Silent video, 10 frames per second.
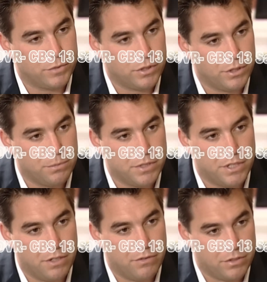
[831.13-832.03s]
Christmas
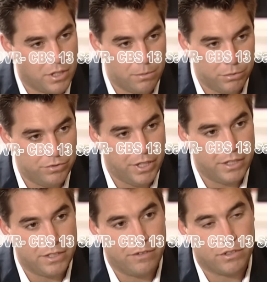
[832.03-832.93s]
Eve. It was a couple of
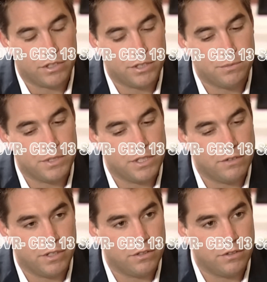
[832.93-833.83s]
days after Christmas
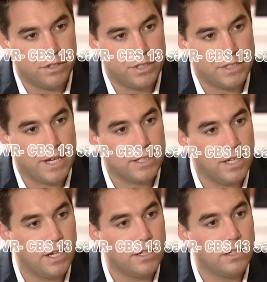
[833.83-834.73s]
Eve. I don't know the exact
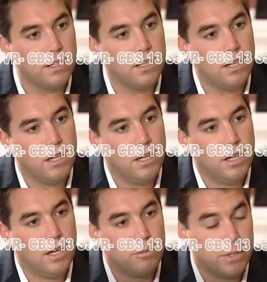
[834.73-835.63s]
date.
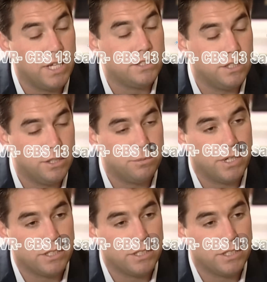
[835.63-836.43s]
I'm glad she did the press.